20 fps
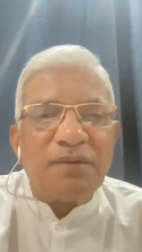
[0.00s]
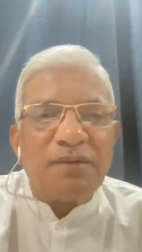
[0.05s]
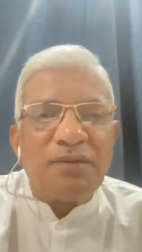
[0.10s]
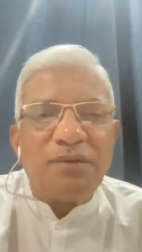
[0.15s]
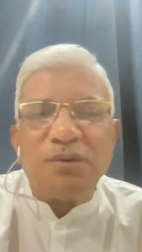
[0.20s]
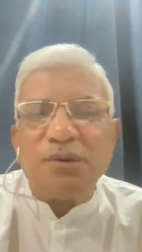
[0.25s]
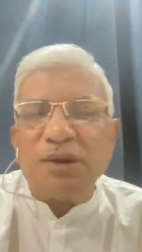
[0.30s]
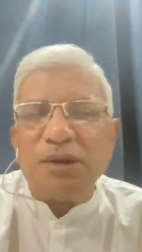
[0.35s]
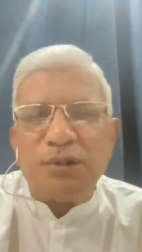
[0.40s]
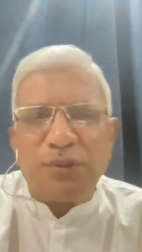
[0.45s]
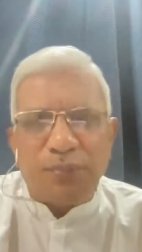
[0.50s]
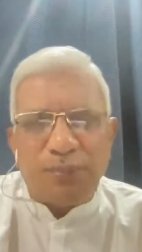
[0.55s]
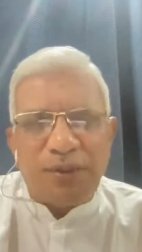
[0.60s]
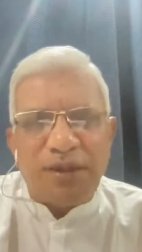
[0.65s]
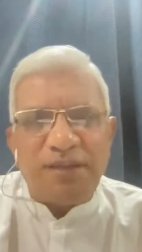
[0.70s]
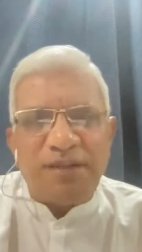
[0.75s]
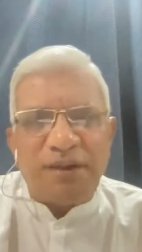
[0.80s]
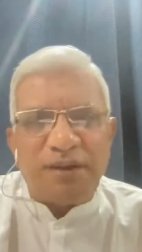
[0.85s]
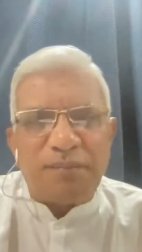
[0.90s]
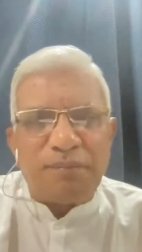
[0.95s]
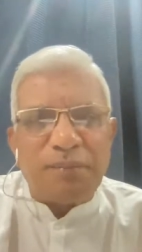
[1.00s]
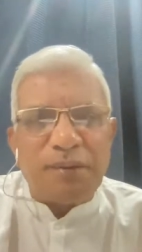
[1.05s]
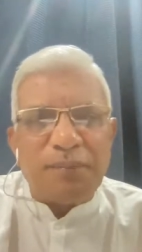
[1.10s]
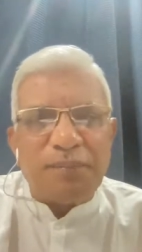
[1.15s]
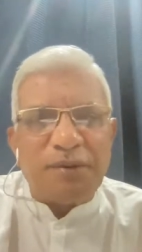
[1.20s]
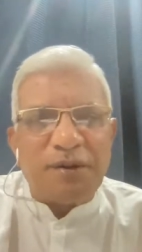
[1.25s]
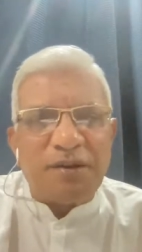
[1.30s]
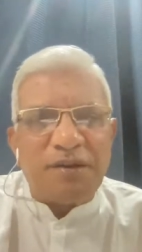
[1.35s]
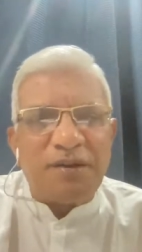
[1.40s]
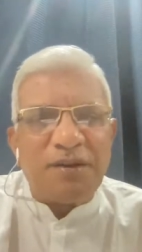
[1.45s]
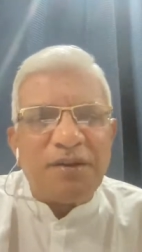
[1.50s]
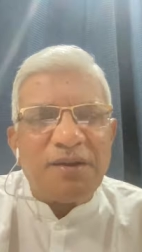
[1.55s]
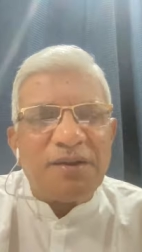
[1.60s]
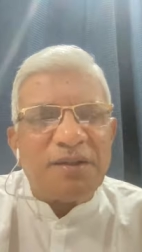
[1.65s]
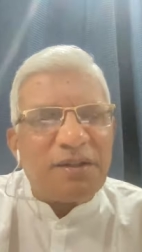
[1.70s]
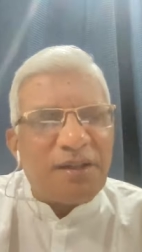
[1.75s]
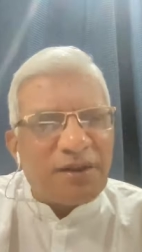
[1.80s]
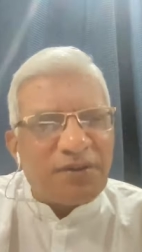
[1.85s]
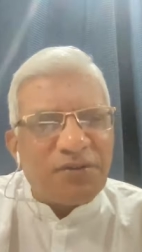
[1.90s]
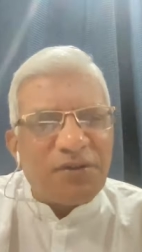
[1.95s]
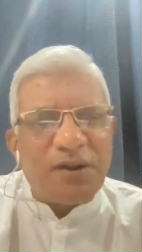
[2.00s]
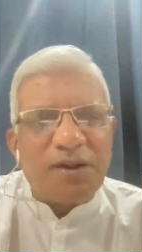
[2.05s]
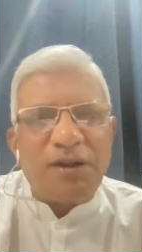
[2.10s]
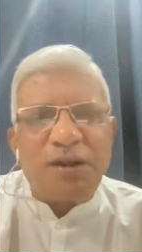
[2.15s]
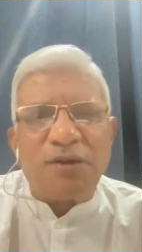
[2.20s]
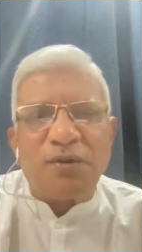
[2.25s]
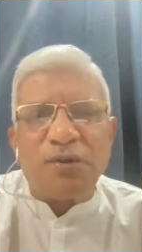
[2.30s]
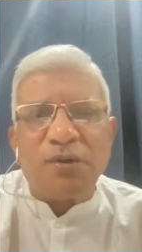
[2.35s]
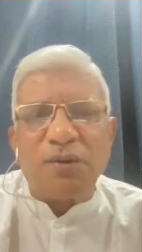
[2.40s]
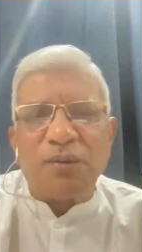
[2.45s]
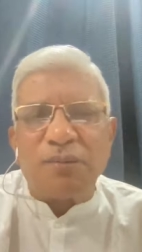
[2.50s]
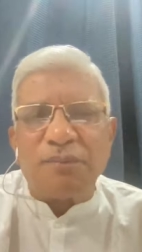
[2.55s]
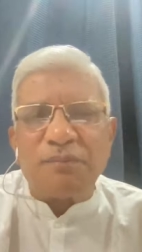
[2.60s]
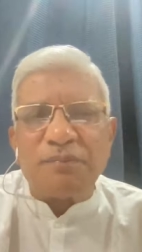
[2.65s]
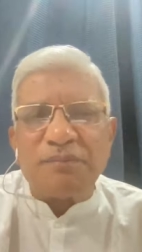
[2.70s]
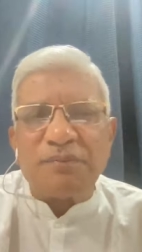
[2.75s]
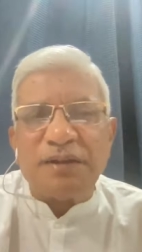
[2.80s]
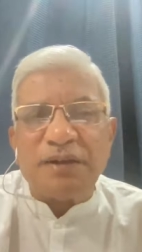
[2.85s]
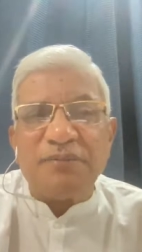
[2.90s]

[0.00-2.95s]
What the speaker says: Look at the way that people they're stuck at home.